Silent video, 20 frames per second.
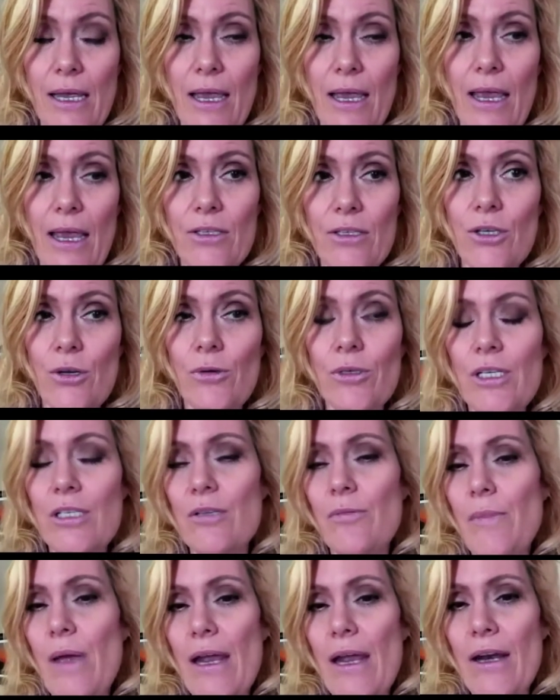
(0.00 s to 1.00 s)
And so it
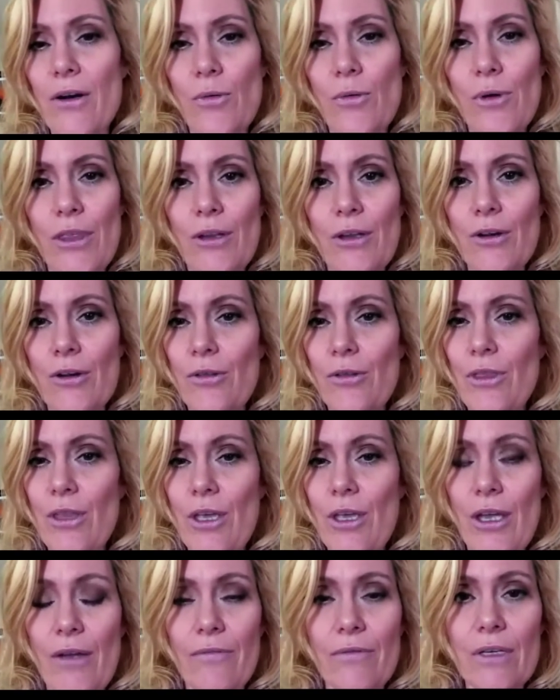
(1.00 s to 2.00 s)
doesn't matter whether
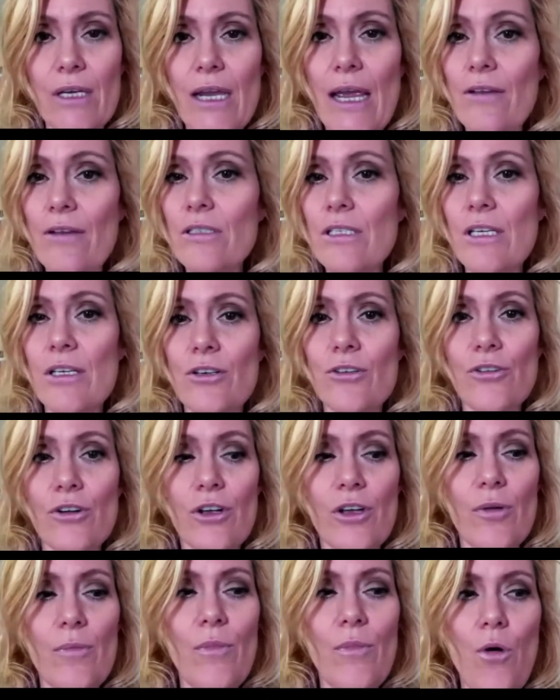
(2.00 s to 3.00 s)
they have Down
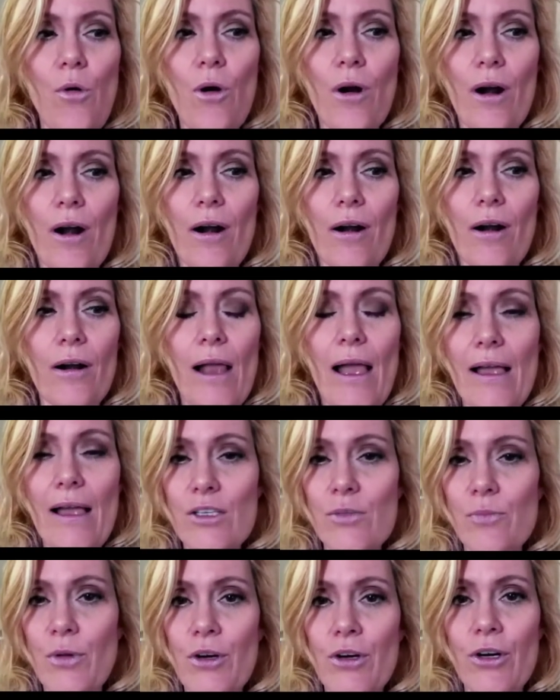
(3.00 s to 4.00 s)
syndrome or
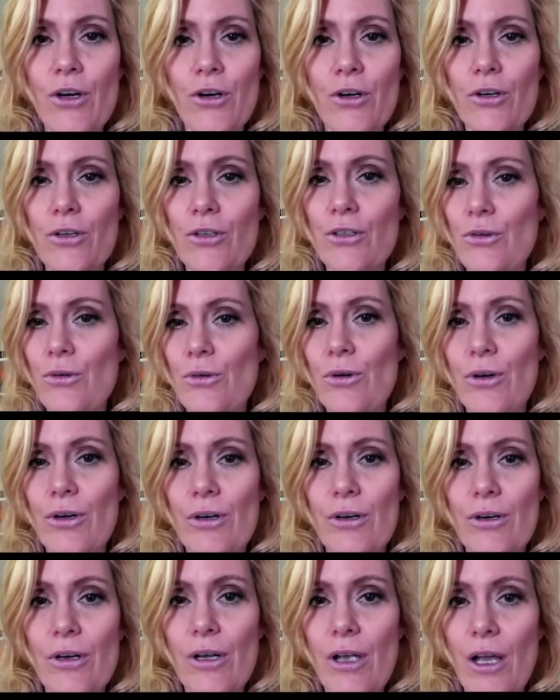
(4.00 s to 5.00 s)
Asperger's
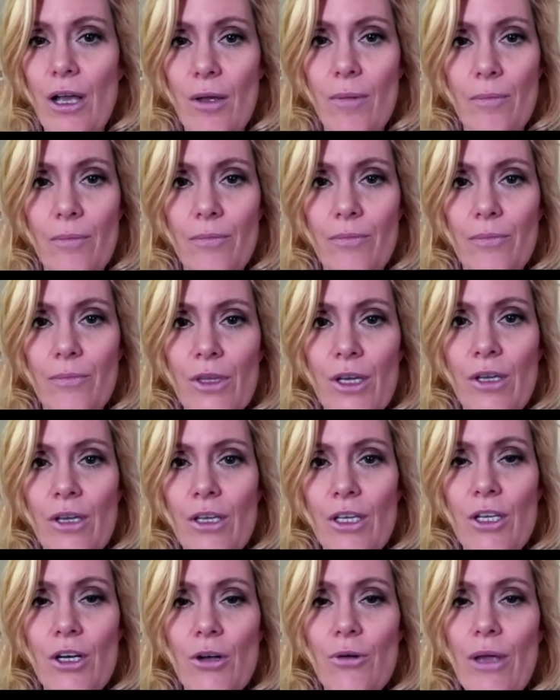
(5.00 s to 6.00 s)
or,
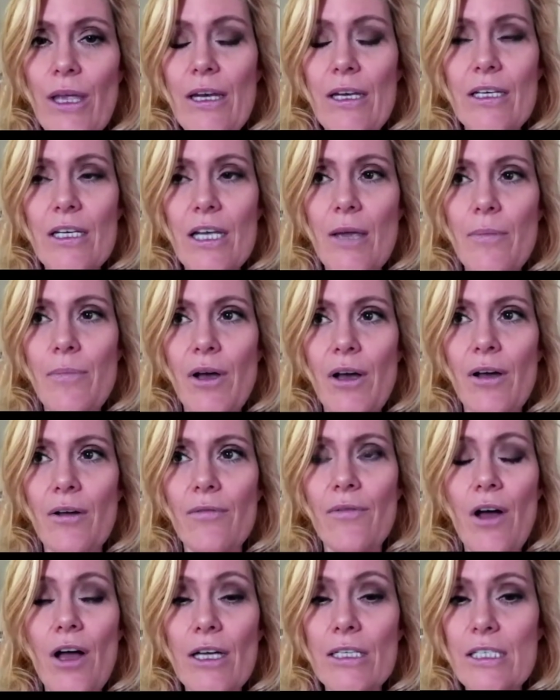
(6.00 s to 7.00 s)
you know, any type of
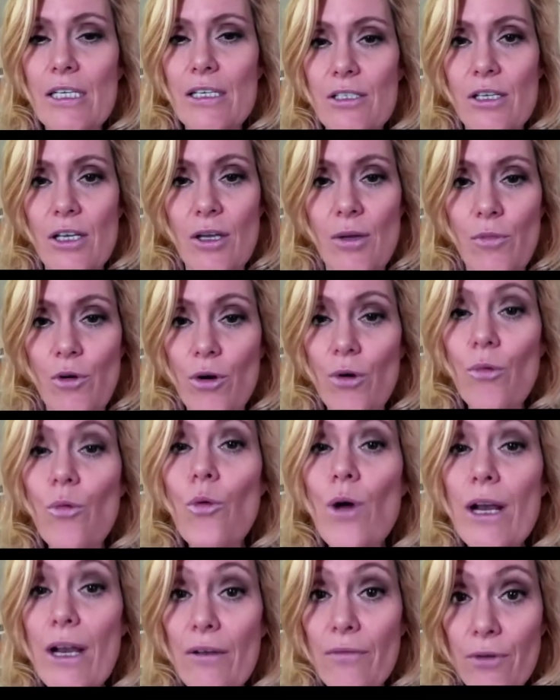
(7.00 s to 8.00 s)
autism or
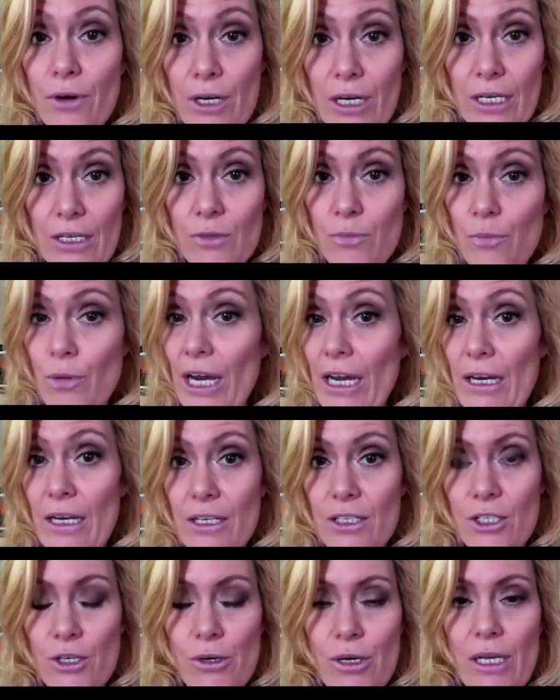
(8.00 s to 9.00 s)
whatever it is, brain
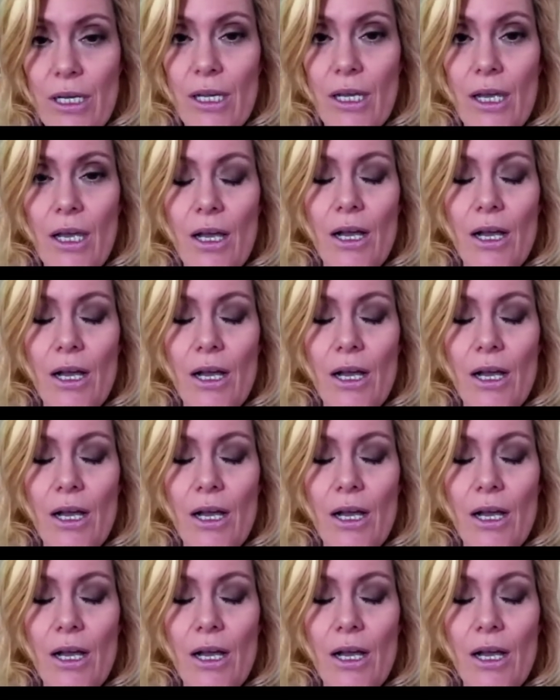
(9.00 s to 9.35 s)
injury.